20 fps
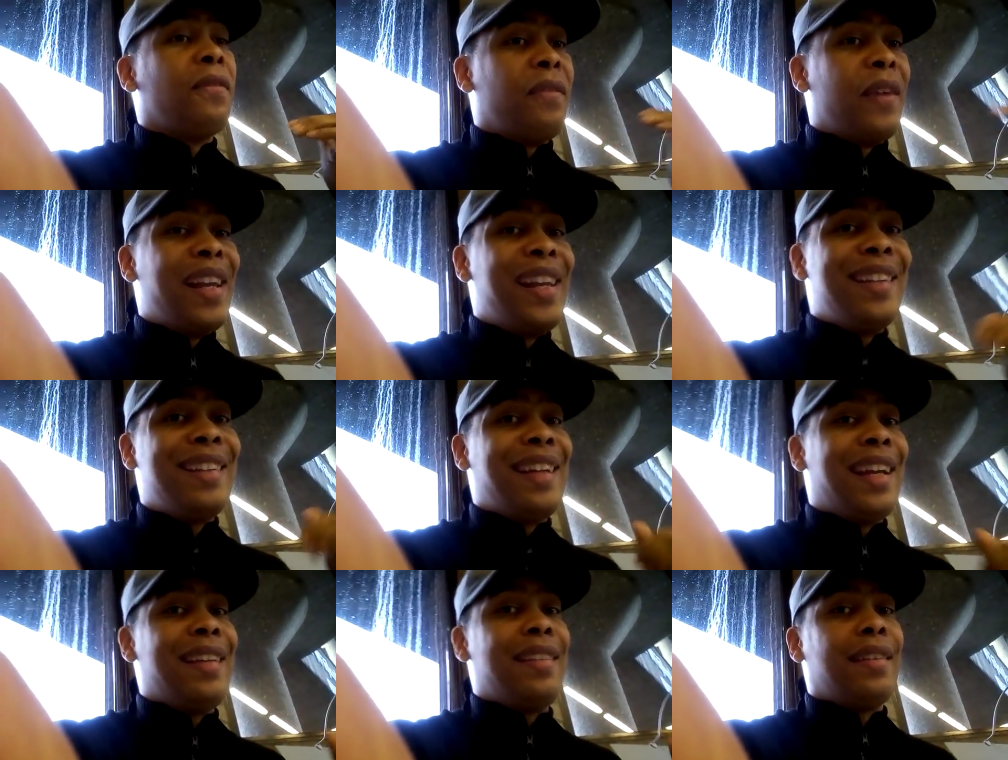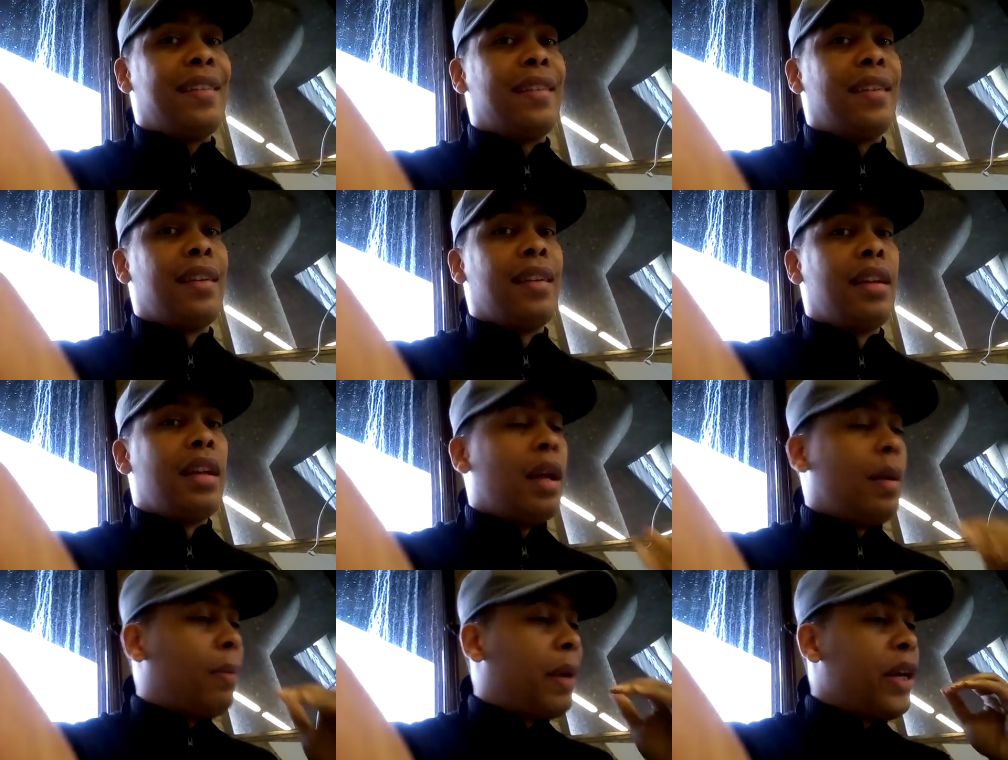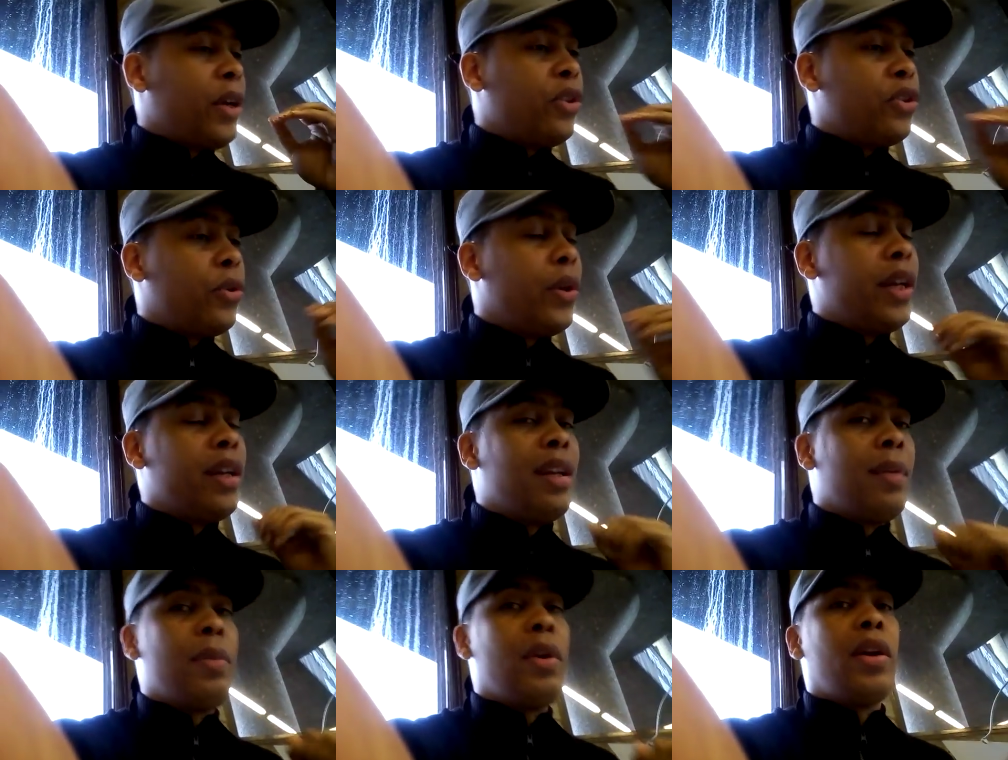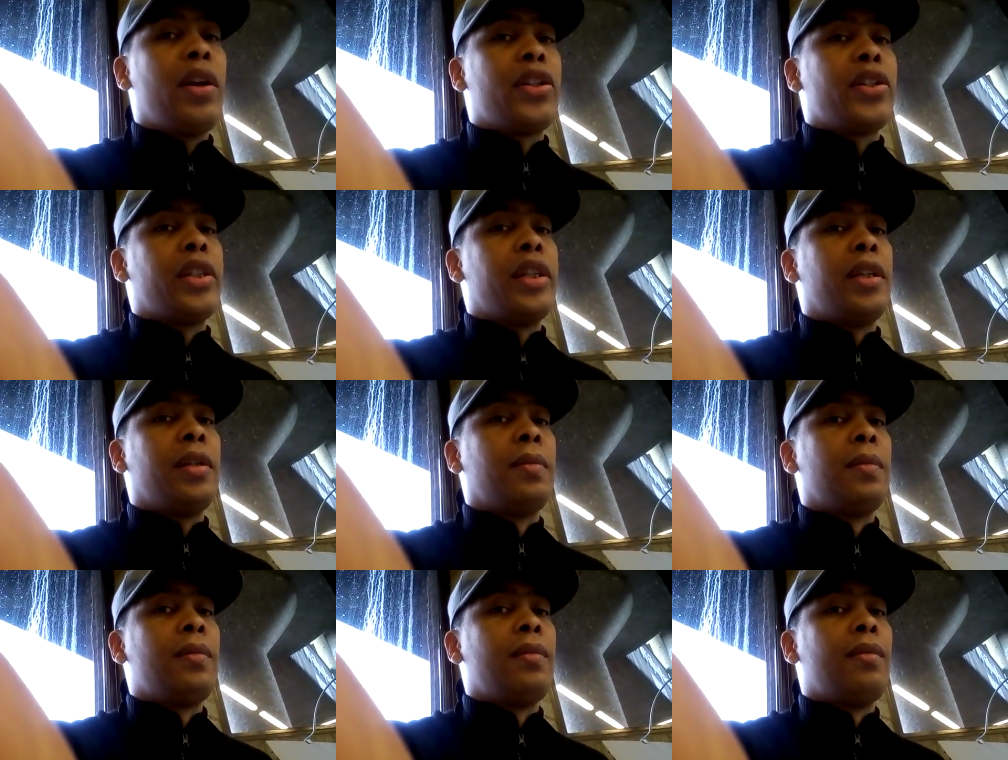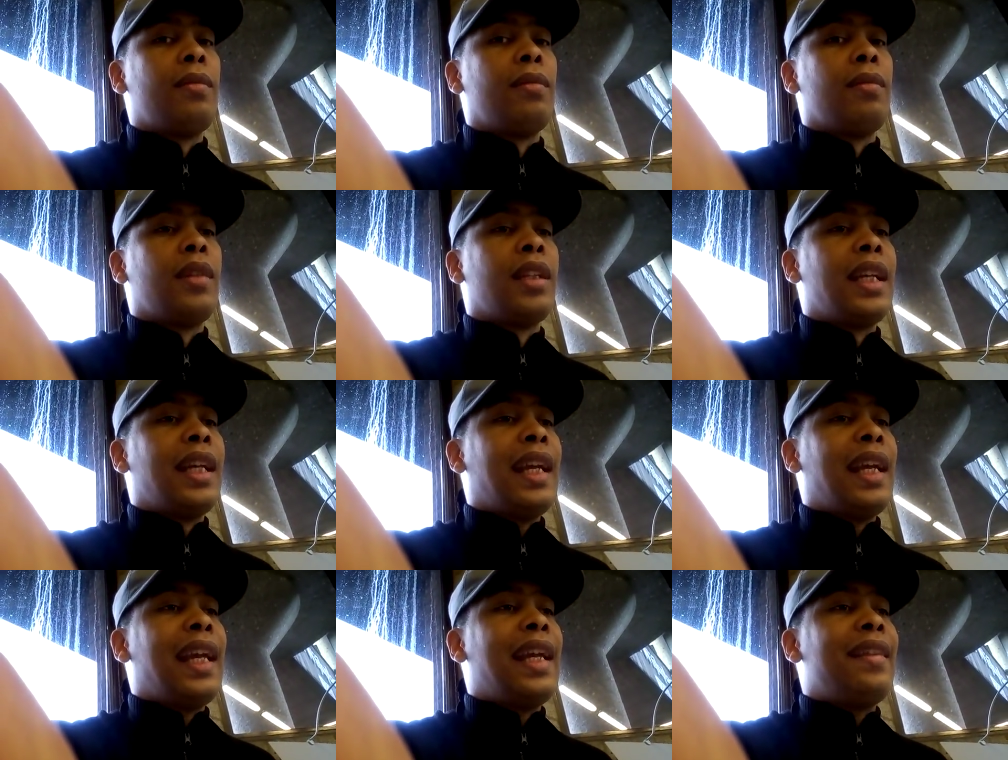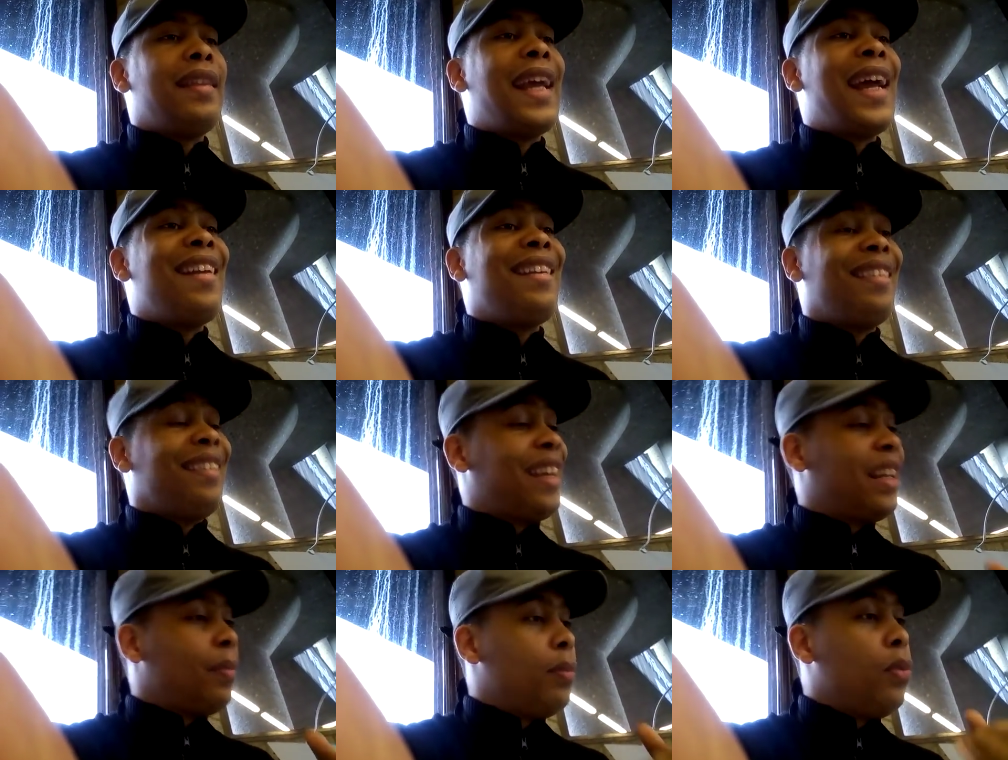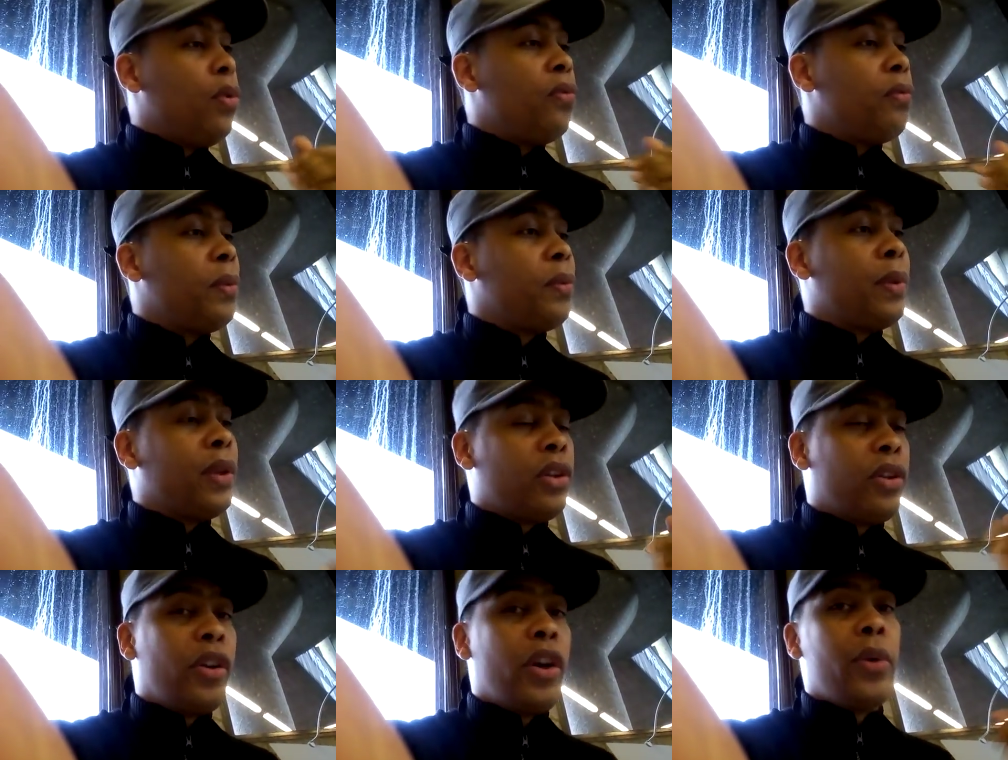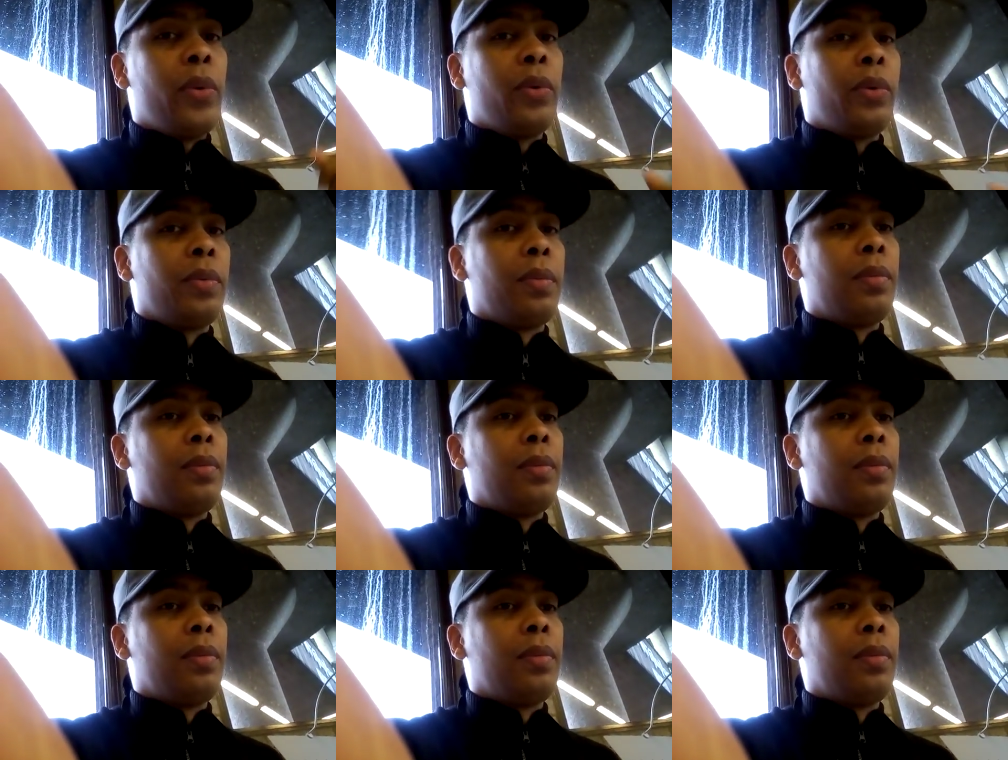validated by utilitarian largely. And then that movement will grow.